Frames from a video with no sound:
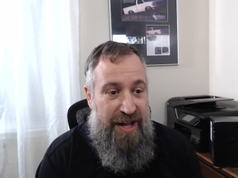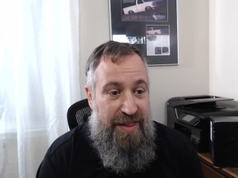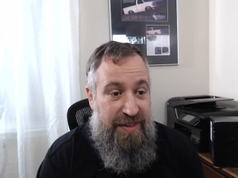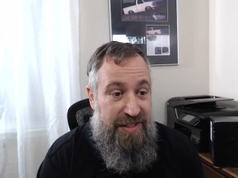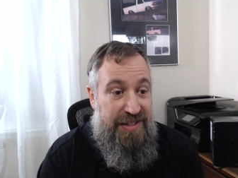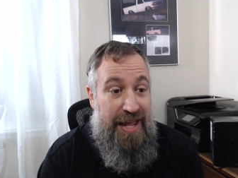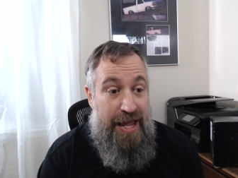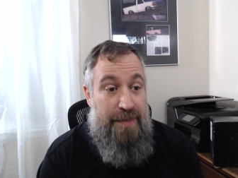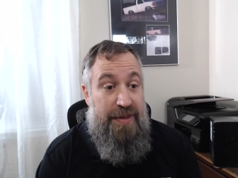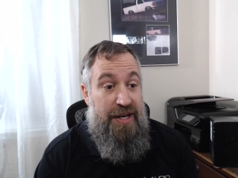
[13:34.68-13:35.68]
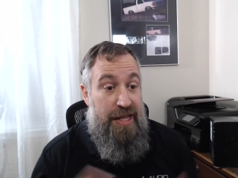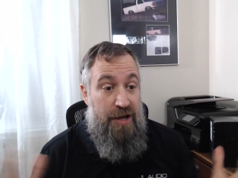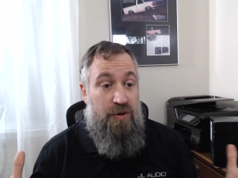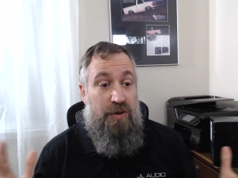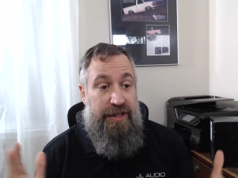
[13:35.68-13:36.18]
the same and
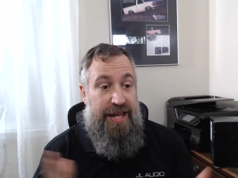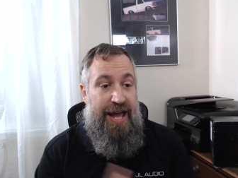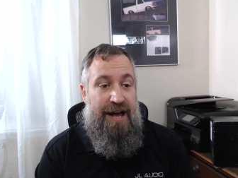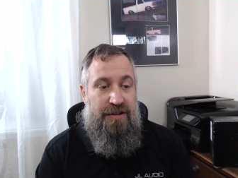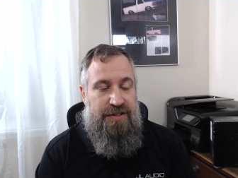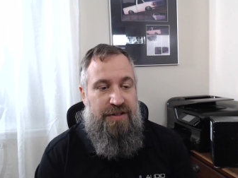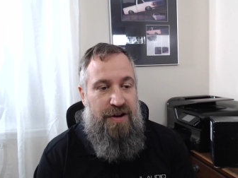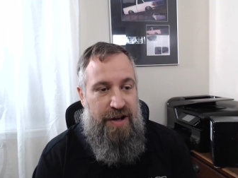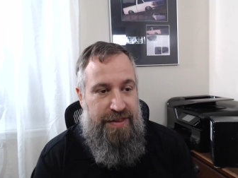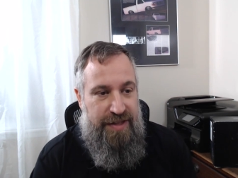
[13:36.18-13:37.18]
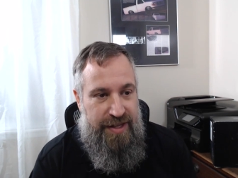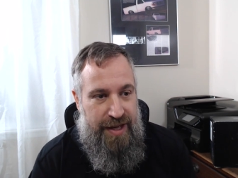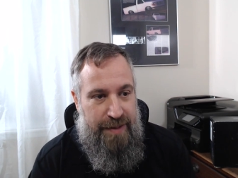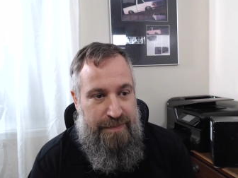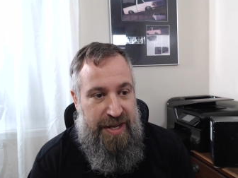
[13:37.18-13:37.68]
equally out on the
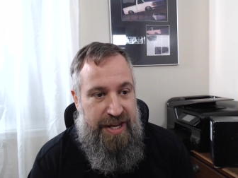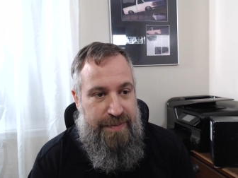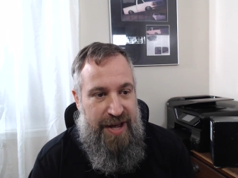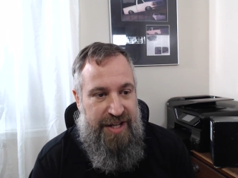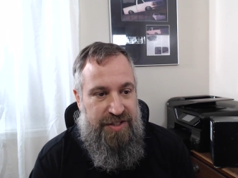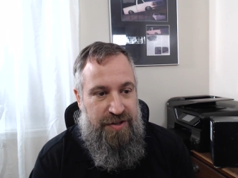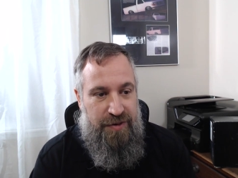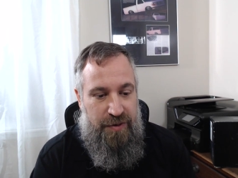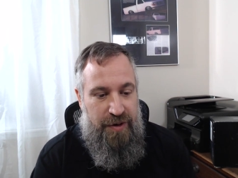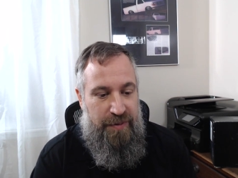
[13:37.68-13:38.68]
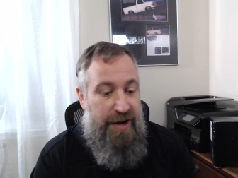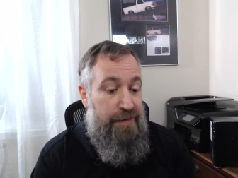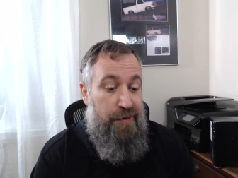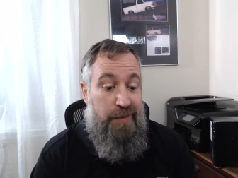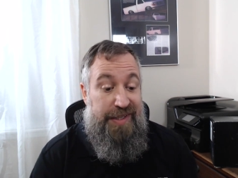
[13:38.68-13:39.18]
Media Master or
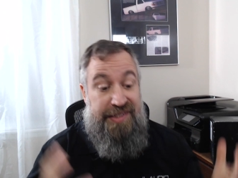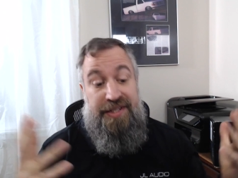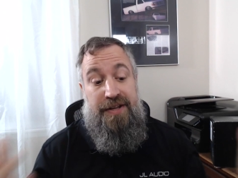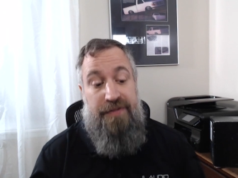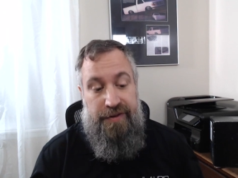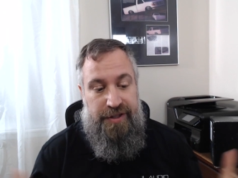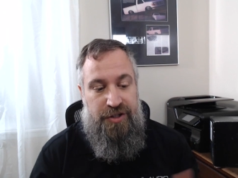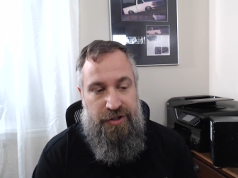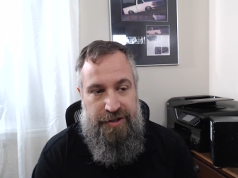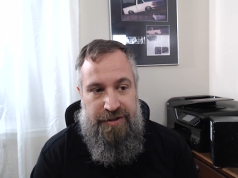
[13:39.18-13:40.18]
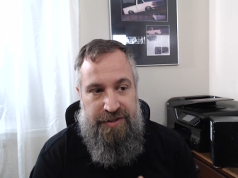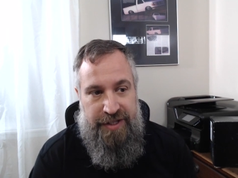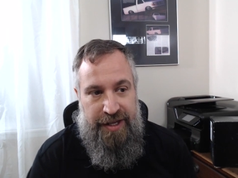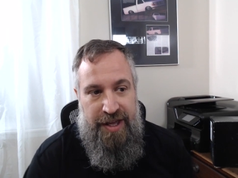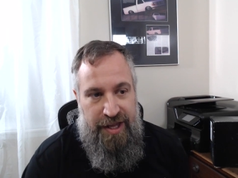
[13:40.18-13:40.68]
whatever receiver that you're
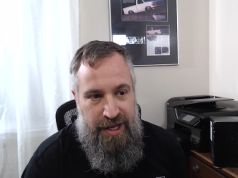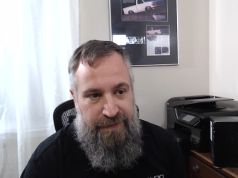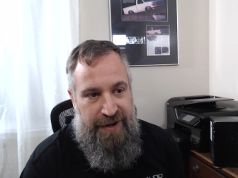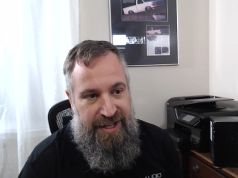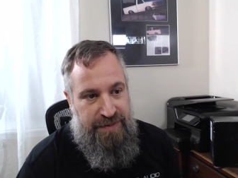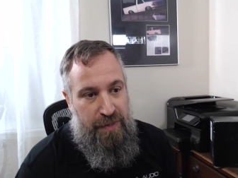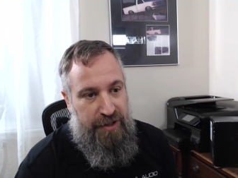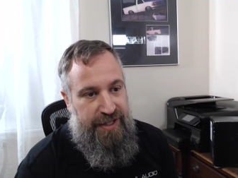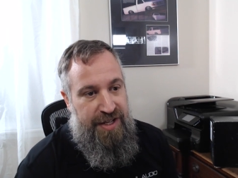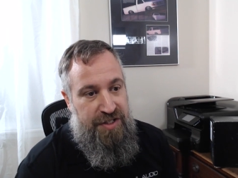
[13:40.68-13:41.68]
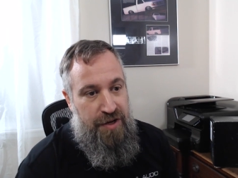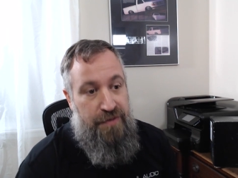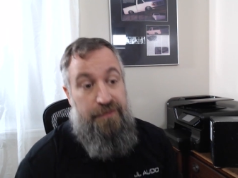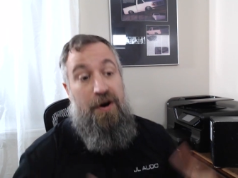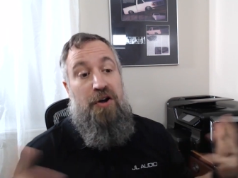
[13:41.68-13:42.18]
using, if it has
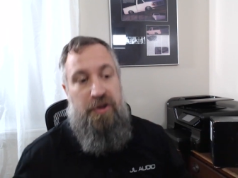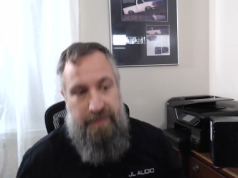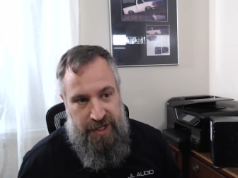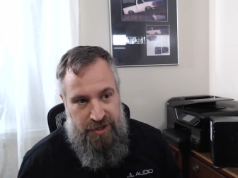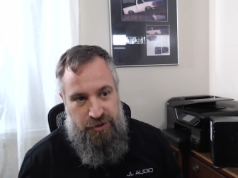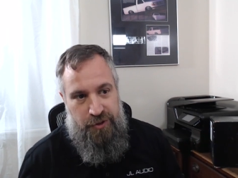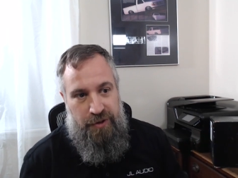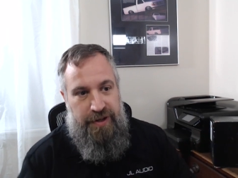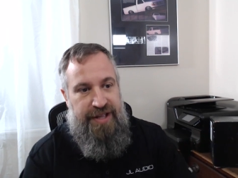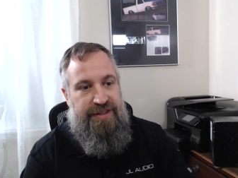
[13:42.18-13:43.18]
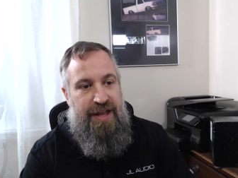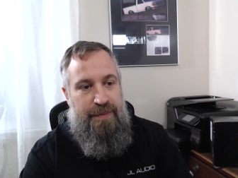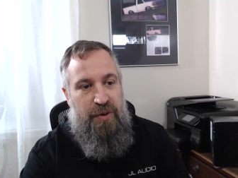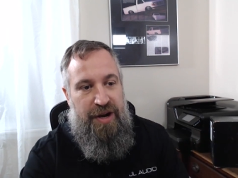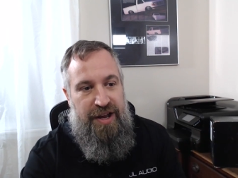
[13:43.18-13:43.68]
multi-zone volume control at
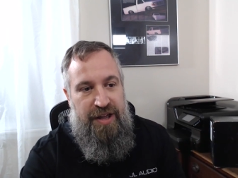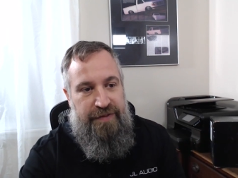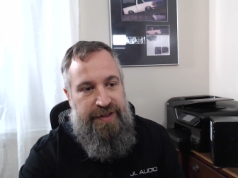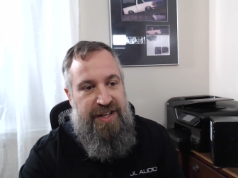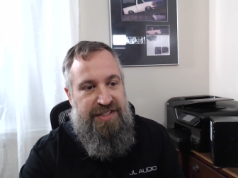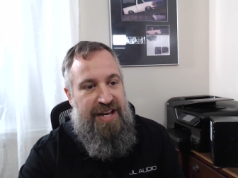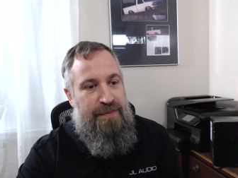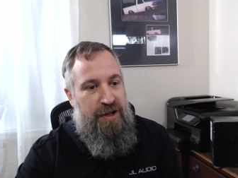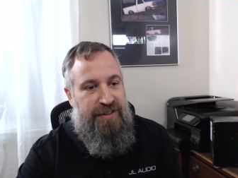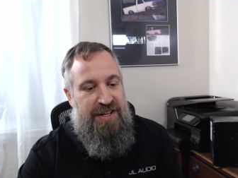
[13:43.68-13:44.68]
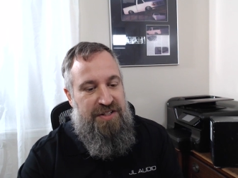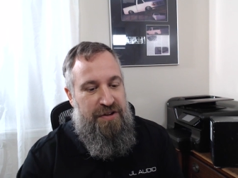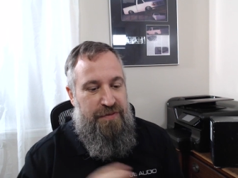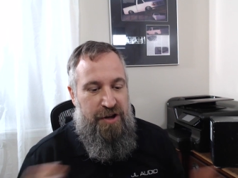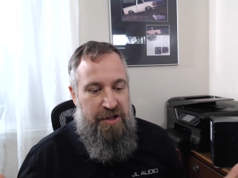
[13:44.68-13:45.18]
that point. If it doesn't have
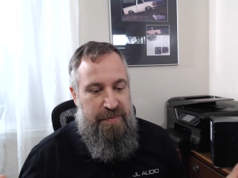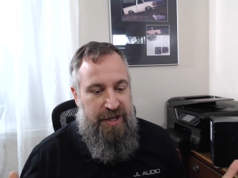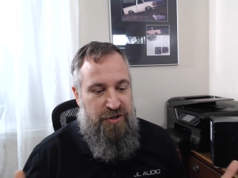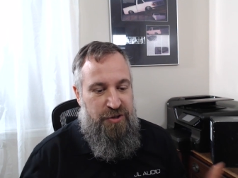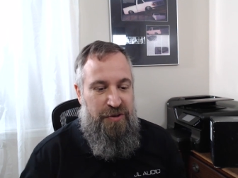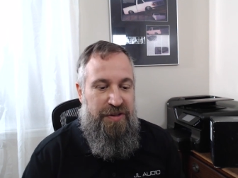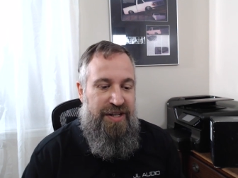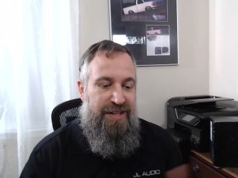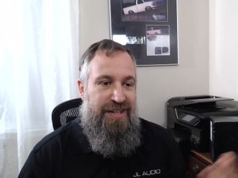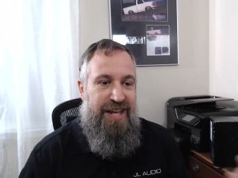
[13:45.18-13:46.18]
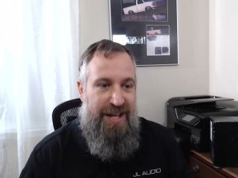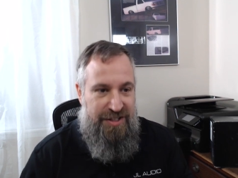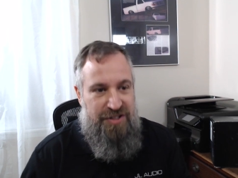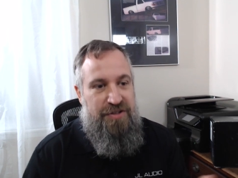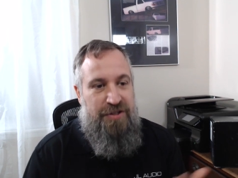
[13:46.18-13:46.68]
multi-zone volume control, then
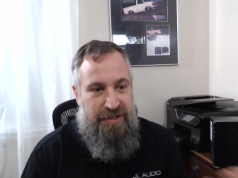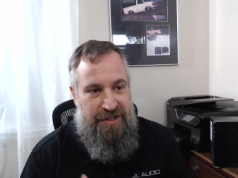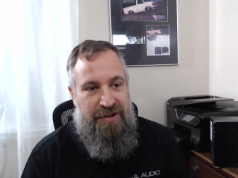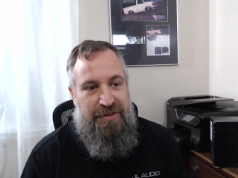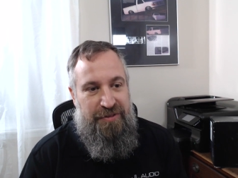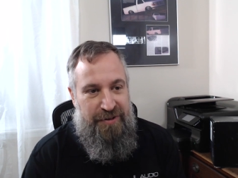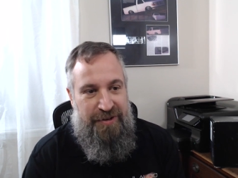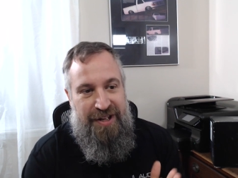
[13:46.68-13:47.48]
yes, you could go through